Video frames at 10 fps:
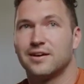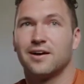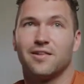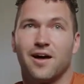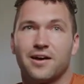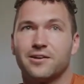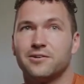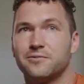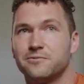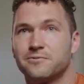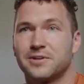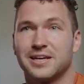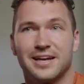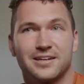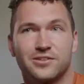a lot of
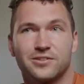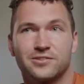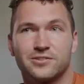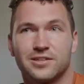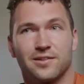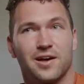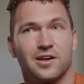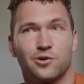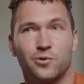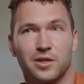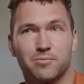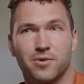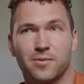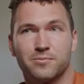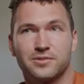connectors and a lot of cooling
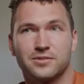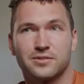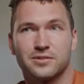pumps